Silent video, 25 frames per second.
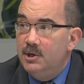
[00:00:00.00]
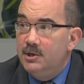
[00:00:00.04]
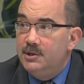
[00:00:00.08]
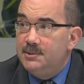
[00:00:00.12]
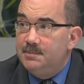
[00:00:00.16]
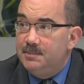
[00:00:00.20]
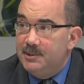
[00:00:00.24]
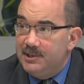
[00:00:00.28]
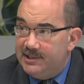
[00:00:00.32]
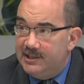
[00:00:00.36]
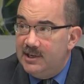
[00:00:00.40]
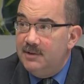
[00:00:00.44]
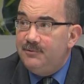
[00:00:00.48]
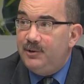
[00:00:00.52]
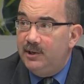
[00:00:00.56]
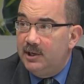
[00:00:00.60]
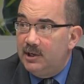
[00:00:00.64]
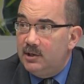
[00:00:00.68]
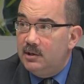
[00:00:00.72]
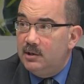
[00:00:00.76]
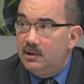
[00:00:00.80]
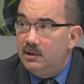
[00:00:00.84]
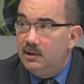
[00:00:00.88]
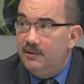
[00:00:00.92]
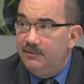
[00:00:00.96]

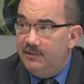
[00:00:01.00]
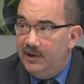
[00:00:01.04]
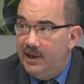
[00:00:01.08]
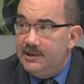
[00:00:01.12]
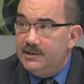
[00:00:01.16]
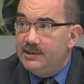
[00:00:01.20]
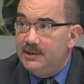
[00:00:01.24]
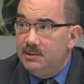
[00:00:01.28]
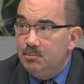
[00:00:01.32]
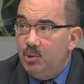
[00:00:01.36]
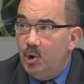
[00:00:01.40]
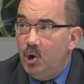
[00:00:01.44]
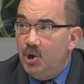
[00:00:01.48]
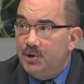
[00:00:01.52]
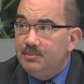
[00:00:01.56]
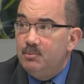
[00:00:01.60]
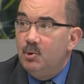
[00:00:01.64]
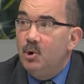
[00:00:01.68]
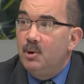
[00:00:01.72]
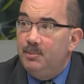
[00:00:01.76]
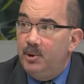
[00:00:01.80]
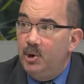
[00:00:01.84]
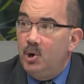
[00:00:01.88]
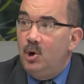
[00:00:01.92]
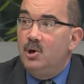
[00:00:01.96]
specific events in
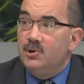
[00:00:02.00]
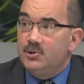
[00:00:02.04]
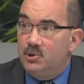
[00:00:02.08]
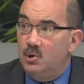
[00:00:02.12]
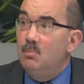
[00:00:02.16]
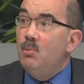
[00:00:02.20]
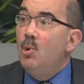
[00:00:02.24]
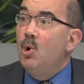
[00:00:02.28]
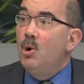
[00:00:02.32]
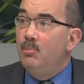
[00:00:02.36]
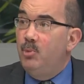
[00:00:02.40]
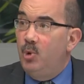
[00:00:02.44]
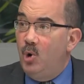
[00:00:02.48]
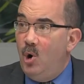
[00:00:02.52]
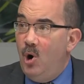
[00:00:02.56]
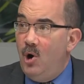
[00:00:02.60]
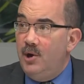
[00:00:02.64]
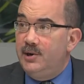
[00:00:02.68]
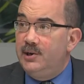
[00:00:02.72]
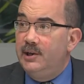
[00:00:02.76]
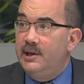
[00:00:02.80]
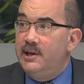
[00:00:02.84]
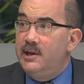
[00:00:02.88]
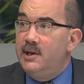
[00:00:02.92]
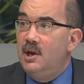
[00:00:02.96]
Baltimore, but also more
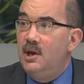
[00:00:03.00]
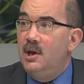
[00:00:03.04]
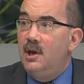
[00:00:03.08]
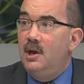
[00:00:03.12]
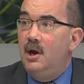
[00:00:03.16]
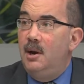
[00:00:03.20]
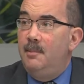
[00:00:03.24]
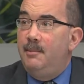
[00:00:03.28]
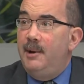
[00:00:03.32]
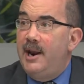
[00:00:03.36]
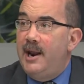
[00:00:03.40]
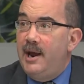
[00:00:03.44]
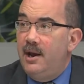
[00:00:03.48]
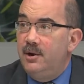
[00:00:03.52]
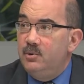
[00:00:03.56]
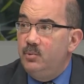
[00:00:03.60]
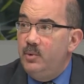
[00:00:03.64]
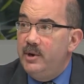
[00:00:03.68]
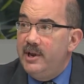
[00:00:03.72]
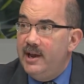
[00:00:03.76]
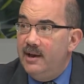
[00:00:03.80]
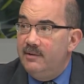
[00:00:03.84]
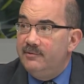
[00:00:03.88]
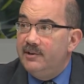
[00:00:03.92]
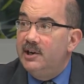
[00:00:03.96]
broadly about how do
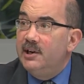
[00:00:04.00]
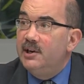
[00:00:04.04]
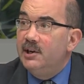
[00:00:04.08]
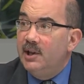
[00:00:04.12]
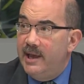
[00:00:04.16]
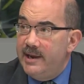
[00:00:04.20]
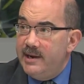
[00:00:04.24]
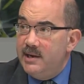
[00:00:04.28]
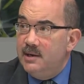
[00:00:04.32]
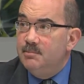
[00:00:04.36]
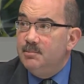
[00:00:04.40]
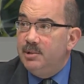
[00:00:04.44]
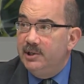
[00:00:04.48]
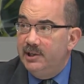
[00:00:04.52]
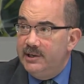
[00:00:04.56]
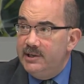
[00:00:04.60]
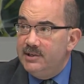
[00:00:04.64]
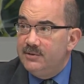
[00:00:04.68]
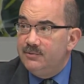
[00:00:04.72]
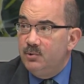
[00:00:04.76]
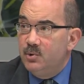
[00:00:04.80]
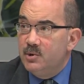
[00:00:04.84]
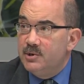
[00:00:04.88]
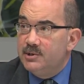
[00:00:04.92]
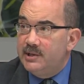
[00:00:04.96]
we have an enlightened
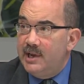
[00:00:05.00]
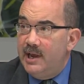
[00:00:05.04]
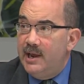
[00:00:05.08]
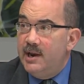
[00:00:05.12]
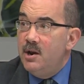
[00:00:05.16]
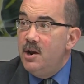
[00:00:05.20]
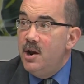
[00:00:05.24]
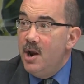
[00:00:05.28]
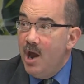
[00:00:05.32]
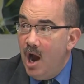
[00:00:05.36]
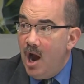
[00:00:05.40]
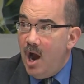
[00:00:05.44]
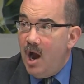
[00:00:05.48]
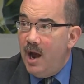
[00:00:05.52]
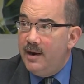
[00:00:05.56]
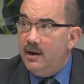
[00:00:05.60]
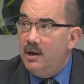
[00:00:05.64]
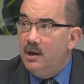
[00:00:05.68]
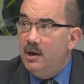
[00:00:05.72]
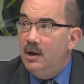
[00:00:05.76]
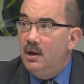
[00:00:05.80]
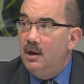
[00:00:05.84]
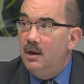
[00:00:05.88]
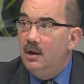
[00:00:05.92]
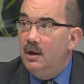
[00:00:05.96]
police force and not
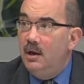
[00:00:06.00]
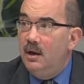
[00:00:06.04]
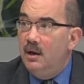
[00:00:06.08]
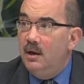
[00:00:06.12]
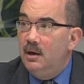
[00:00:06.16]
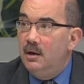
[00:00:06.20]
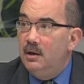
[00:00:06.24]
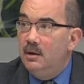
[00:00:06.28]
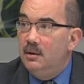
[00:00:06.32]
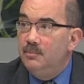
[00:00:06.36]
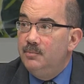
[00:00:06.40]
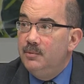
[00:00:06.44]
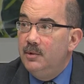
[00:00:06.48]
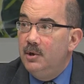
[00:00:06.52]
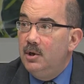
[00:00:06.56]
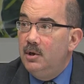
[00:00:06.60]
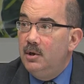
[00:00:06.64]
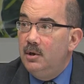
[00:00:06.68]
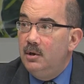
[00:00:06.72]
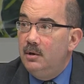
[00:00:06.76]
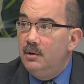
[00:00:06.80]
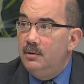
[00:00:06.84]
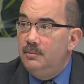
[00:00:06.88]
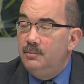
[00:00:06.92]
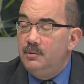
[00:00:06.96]

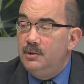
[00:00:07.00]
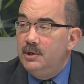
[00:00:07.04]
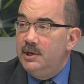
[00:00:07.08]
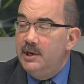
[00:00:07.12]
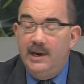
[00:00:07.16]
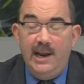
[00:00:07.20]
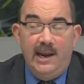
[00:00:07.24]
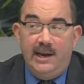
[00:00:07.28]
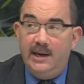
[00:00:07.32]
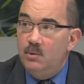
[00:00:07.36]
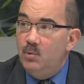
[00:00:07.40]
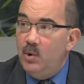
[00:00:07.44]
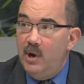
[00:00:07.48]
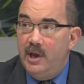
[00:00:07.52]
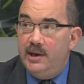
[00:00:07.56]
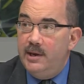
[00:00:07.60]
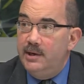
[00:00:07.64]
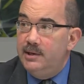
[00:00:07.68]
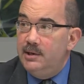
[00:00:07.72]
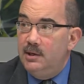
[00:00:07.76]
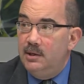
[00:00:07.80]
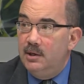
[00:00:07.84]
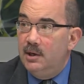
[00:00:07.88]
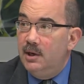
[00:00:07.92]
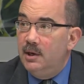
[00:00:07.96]
in any
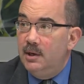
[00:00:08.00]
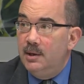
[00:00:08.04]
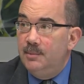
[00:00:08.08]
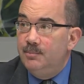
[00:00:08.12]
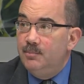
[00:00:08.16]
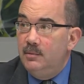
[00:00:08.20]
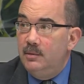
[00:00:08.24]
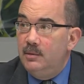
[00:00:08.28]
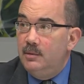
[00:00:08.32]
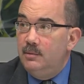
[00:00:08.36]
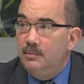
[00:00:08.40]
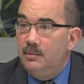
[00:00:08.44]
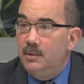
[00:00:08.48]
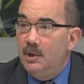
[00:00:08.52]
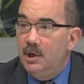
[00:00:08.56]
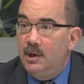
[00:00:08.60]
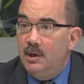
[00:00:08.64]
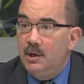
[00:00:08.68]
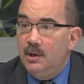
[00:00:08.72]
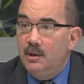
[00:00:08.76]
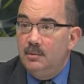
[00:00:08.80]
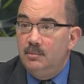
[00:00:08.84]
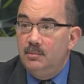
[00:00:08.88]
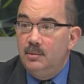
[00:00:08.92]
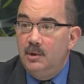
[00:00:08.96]
way
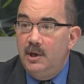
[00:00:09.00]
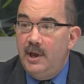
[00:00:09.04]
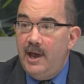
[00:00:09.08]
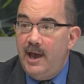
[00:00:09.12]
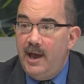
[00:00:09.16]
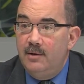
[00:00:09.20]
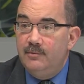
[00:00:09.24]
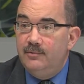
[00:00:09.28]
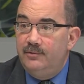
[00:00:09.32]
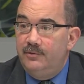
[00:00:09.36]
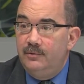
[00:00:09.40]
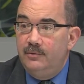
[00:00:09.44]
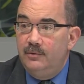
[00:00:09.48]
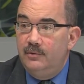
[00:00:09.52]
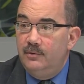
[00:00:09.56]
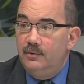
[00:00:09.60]
have